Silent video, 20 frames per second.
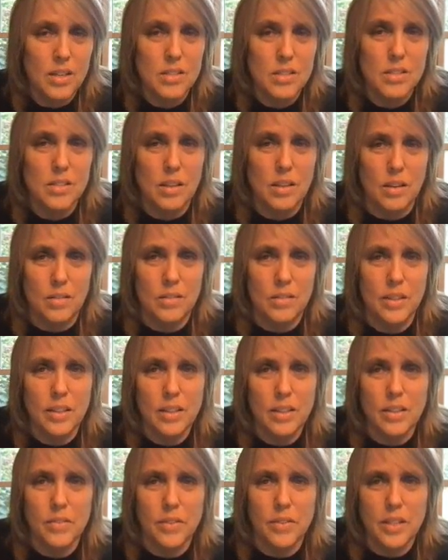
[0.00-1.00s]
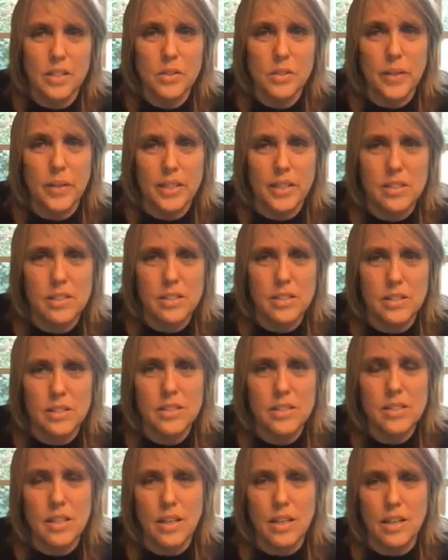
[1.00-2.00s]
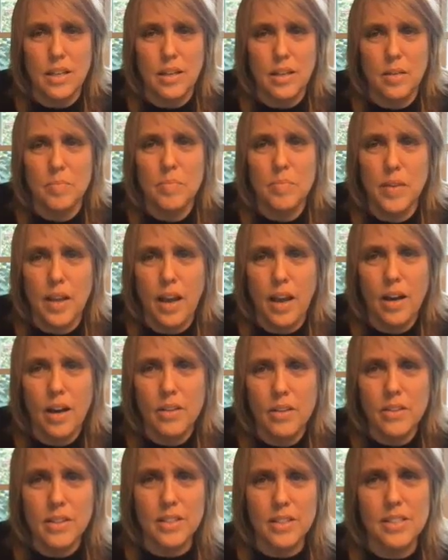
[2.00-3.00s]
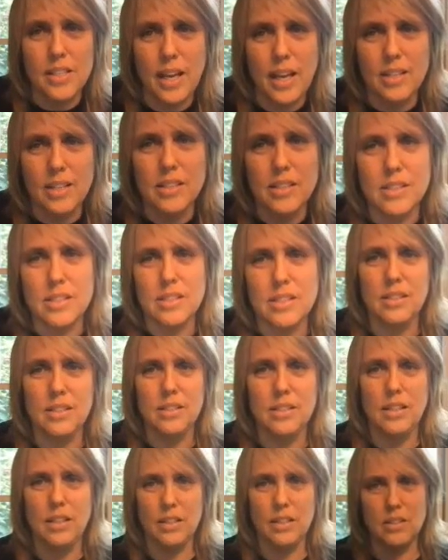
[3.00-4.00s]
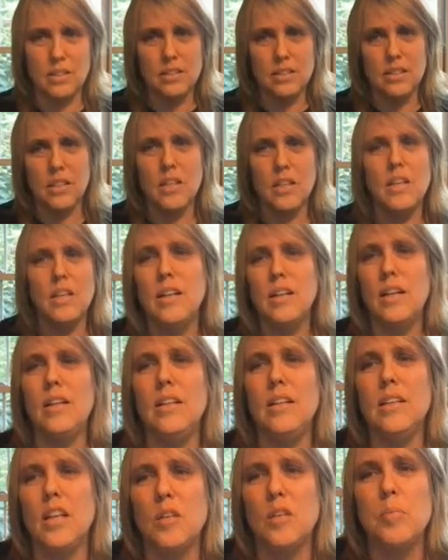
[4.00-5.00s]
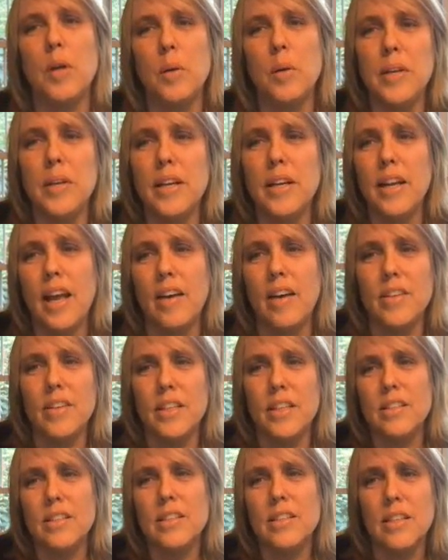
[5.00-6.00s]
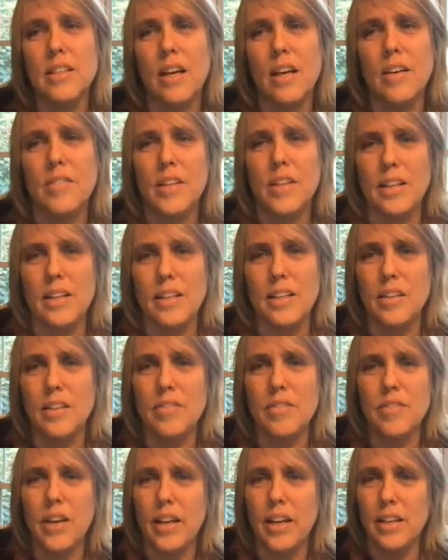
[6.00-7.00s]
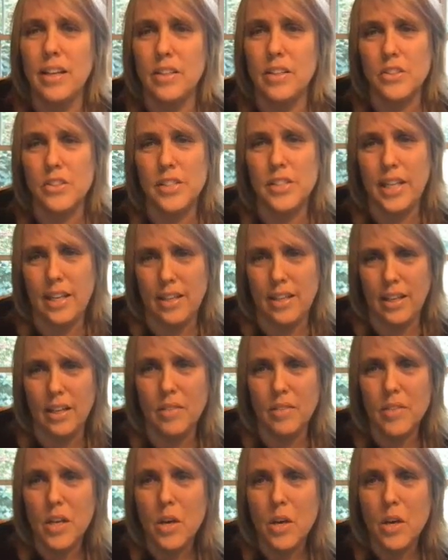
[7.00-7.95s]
So looking over these questions, how do the tasks yield appropriate evidence of the identified understanding?